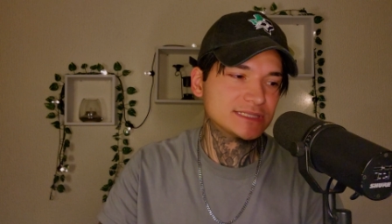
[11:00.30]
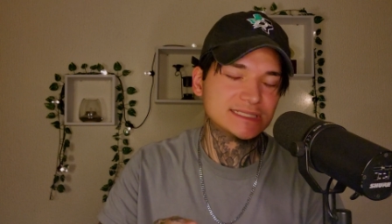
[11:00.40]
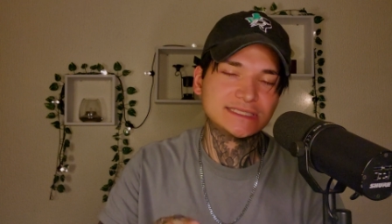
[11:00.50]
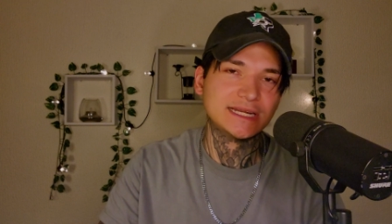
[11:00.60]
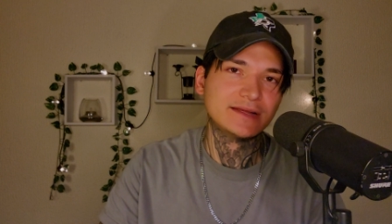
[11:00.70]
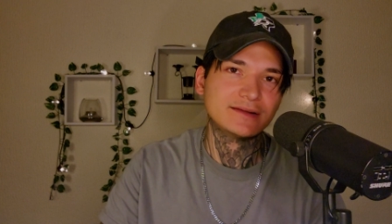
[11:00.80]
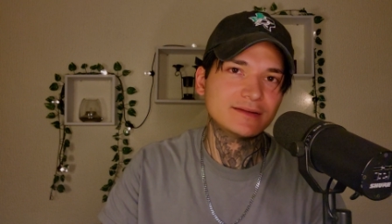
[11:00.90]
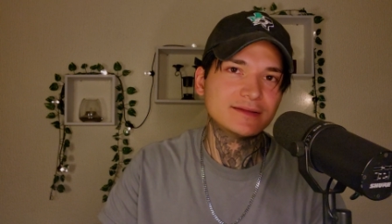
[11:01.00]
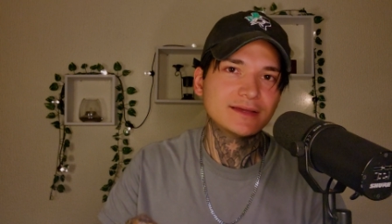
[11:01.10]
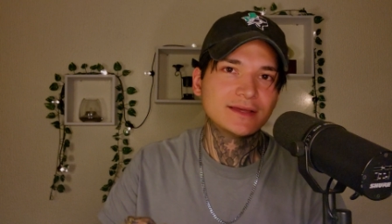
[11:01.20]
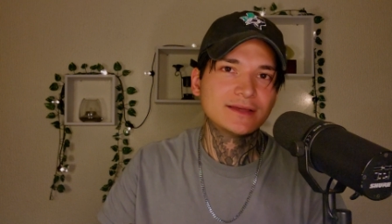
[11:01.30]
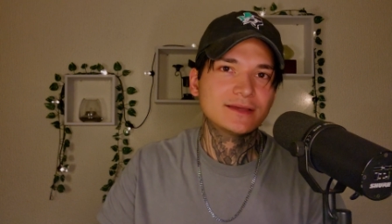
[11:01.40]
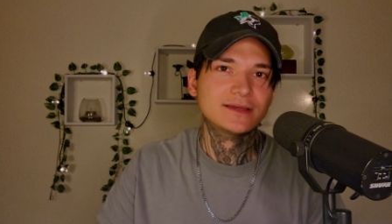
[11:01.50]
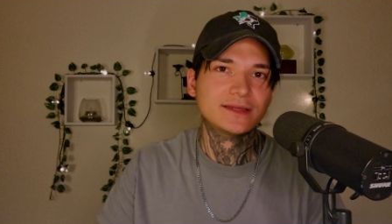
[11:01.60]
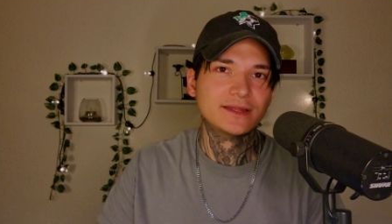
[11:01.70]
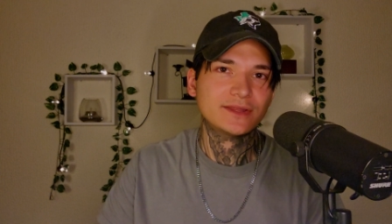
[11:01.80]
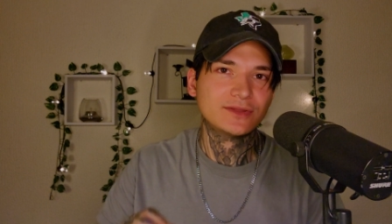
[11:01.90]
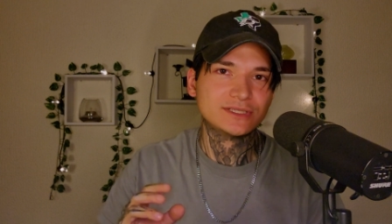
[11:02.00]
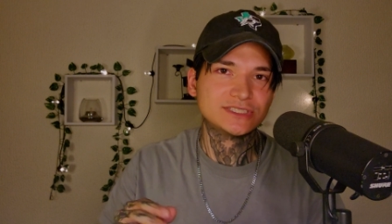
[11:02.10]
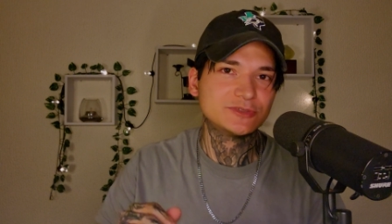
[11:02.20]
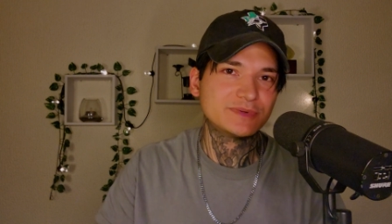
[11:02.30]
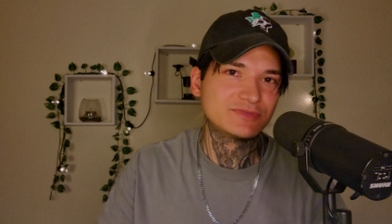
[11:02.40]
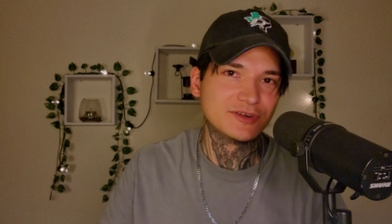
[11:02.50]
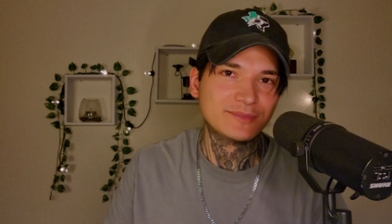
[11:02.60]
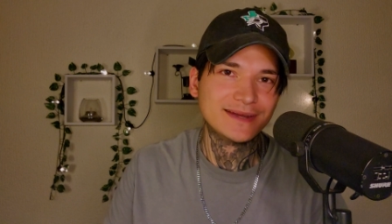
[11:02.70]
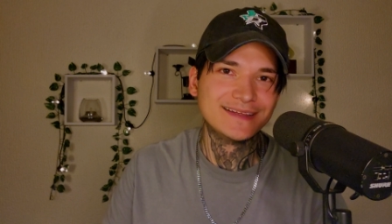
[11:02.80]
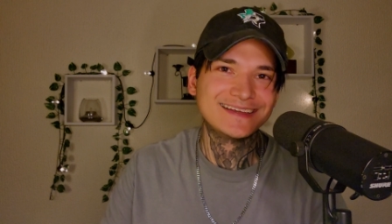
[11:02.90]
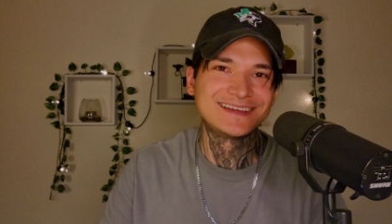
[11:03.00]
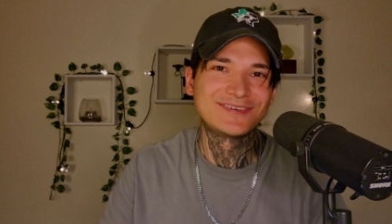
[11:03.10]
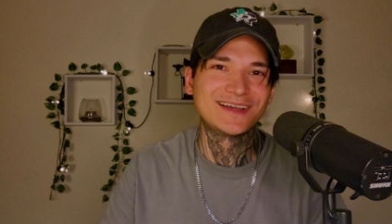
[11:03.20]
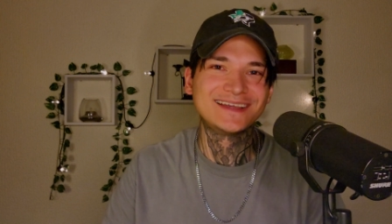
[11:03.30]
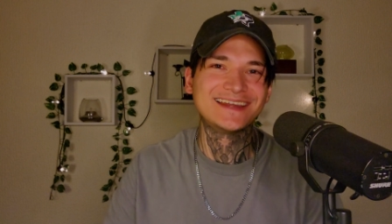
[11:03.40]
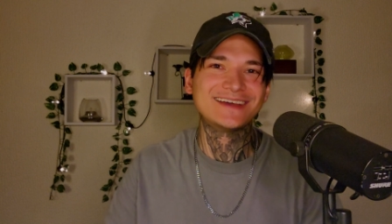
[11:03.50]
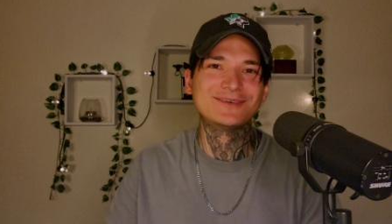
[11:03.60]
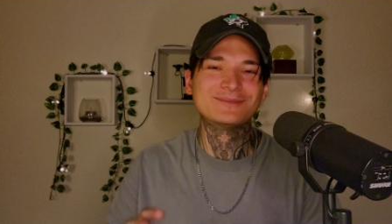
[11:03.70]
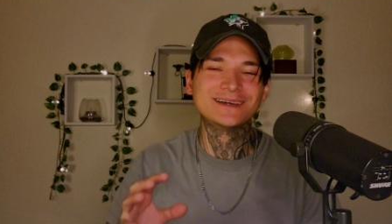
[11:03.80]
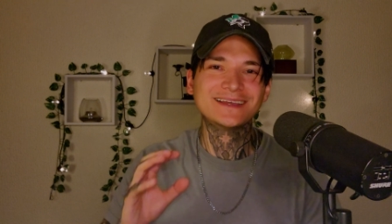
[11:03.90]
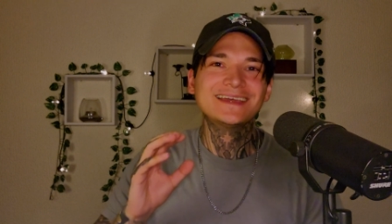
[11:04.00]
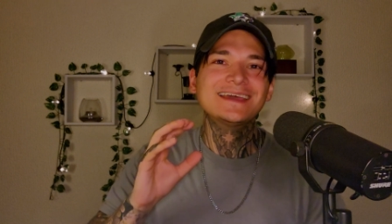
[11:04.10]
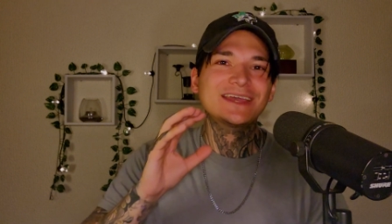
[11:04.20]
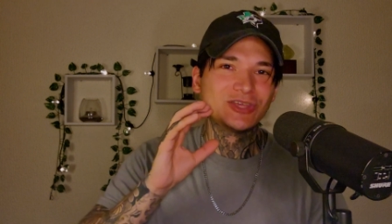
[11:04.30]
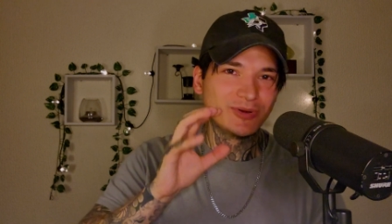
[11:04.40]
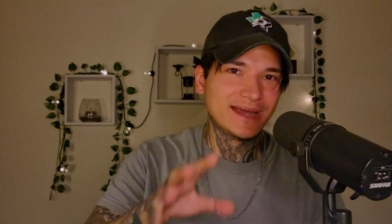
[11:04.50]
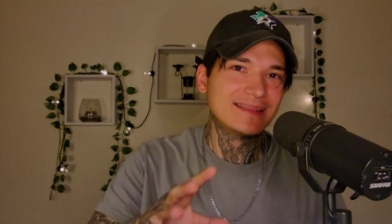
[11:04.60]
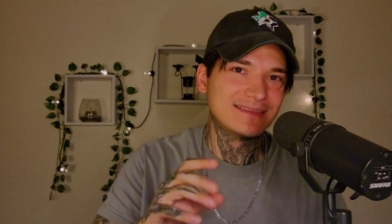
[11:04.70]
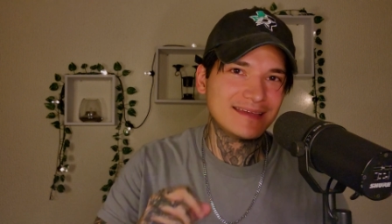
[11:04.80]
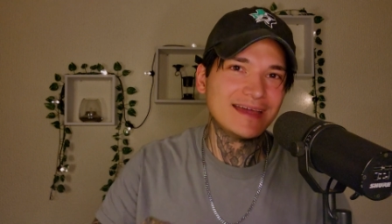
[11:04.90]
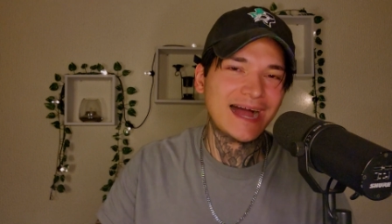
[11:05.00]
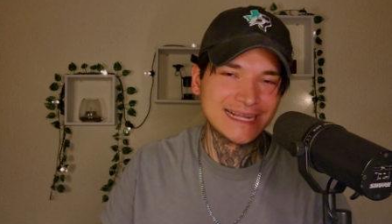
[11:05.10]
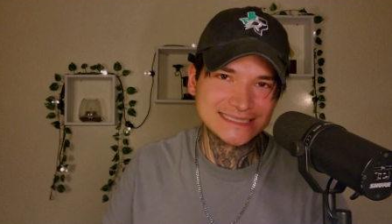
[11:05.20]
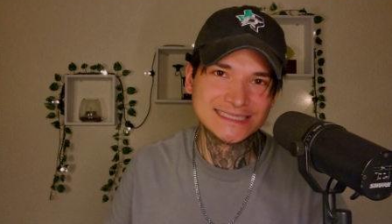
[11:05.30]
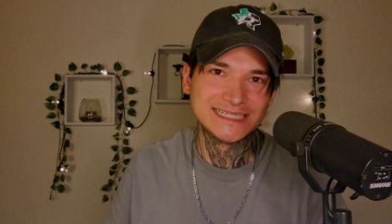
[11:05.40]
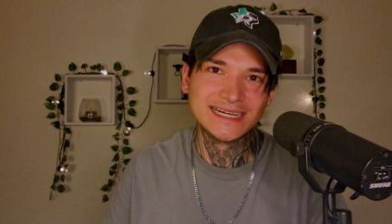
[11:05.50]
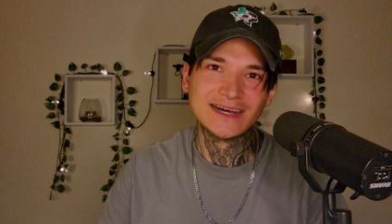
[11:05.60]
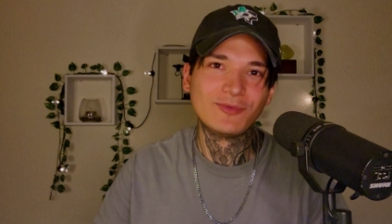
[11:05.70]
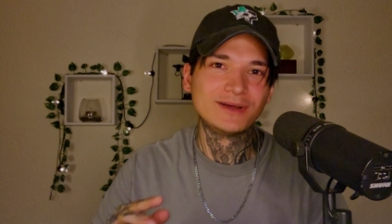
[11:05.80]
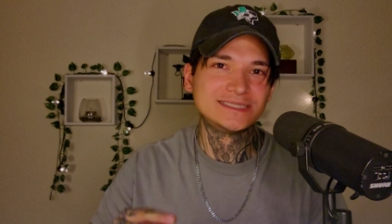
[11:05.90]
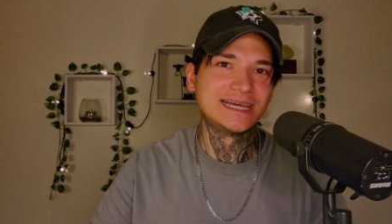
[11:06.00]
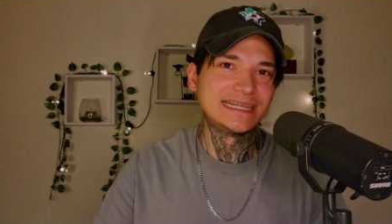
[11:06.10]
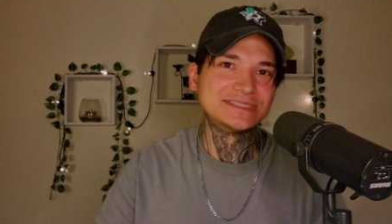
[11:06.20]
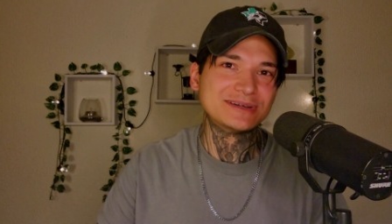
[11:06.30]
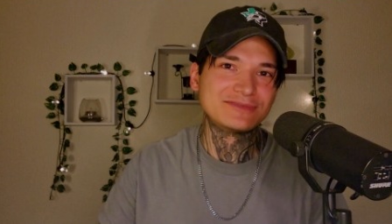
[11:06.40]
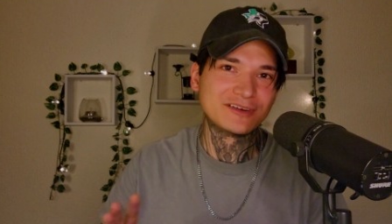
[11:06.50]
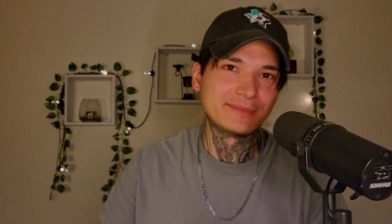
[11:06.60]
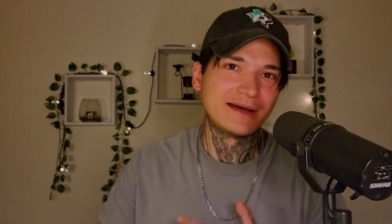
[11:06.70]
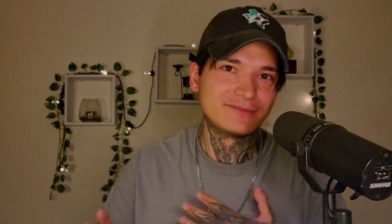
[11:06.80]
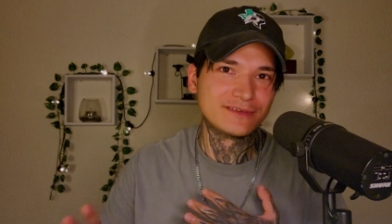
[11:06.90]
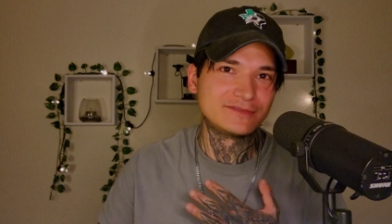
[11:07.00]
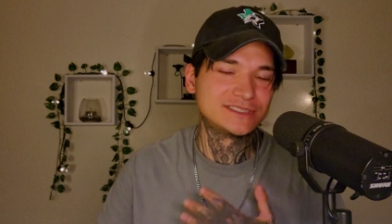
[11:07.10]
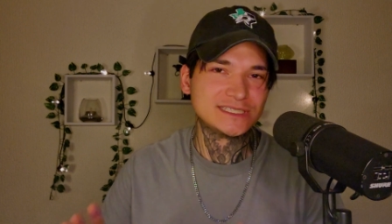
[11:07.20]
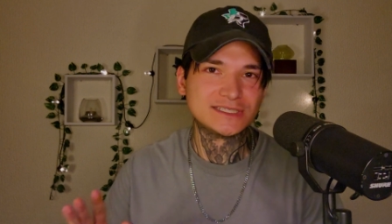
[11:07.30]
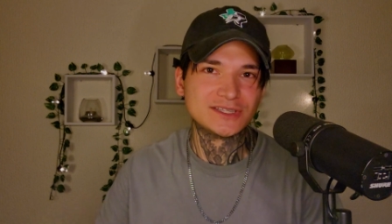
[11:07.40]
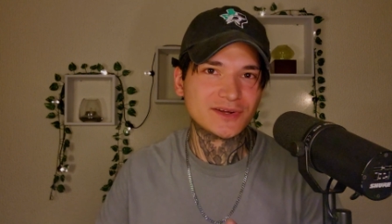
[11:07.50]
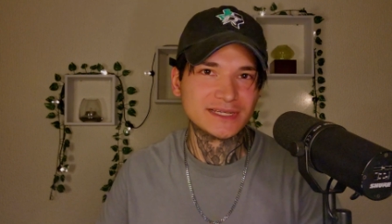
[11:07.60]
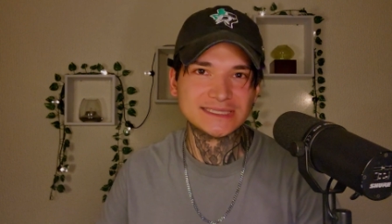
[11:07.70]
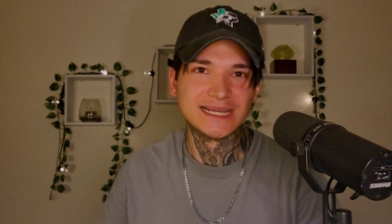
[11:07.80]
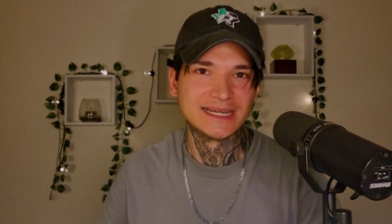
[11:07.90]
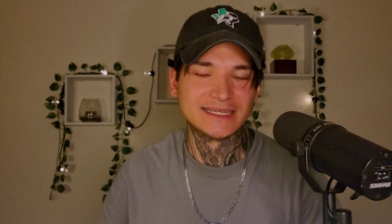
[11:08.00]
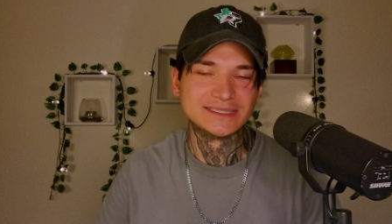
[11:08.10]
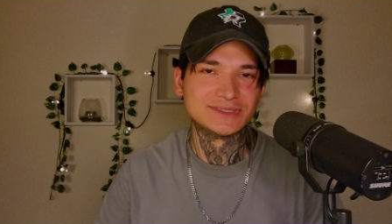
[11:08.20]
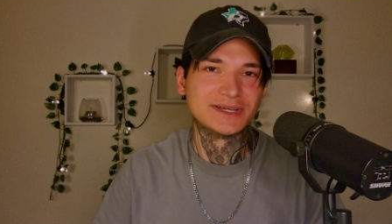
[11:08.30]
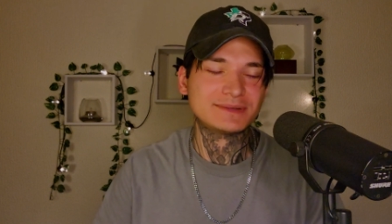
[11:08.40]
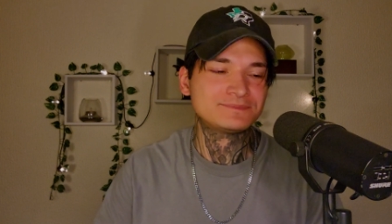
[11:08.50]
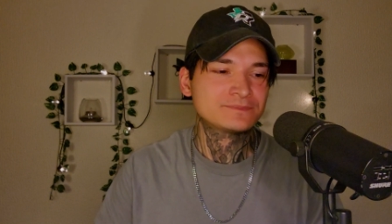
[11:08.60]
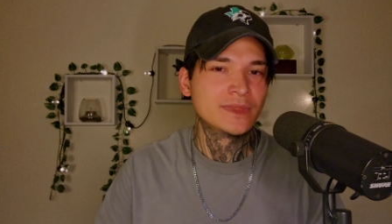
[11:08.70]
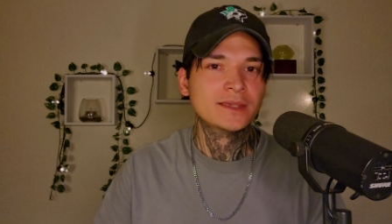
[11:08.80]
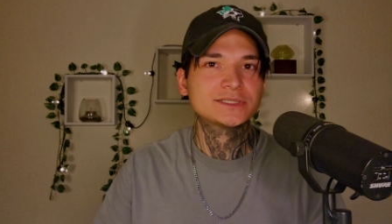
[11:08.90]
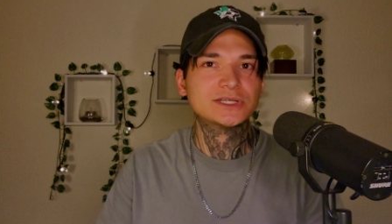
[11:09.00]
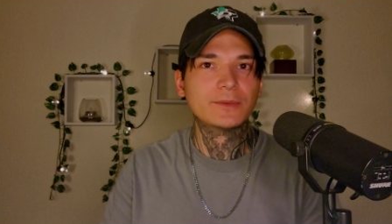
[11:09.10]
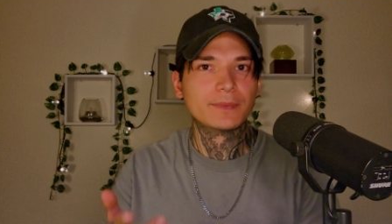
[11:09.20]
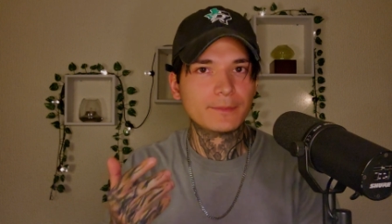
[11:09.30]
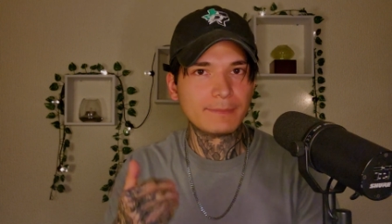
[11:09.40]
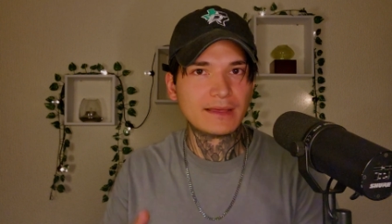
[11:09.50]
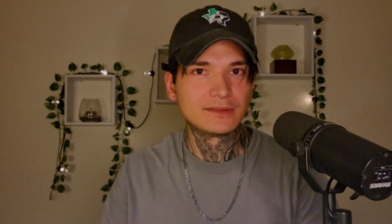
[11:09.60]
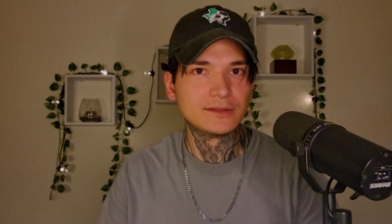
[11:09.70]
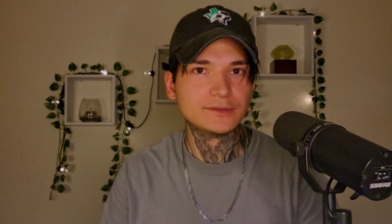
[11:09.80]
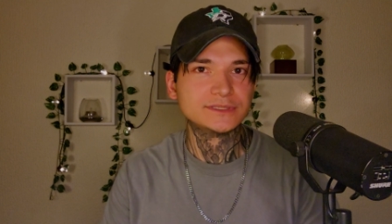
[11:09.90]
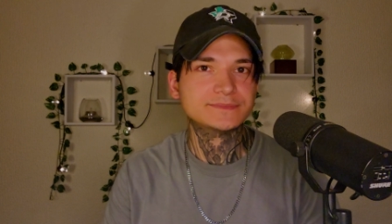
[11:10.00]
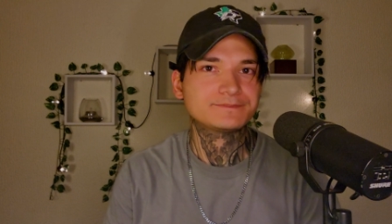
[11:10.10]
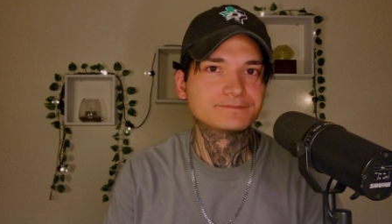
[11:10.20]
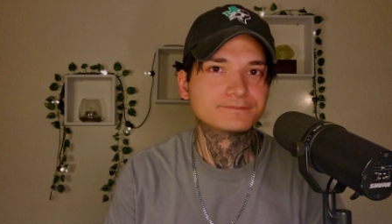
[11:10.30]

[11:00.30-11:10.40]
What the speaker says: to sit here and look stupid for a minute, but you'll get the idea once I do it for about 15-30 seconds. Okay, so mouth closed,